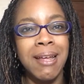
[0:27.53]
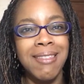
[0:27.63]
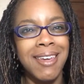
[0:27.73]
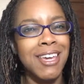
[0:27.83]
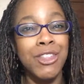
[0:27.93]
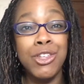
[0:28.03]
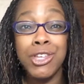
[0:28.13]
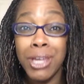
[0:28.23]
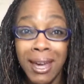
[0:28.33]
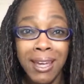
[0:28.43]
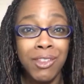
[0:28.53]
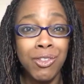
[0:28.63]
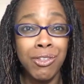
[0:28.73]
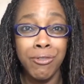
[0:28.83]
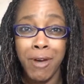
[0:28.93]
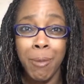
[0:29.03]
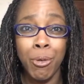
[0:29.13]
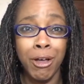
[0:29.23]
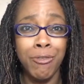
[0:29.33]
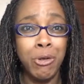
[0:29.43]
they can change the
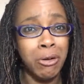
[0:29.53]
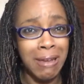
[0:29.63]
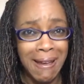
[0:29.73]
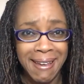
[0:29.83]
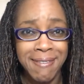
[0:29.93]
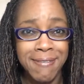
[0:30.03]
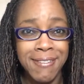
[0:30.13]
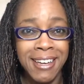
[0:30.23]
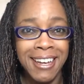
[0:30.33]
fabric of your life.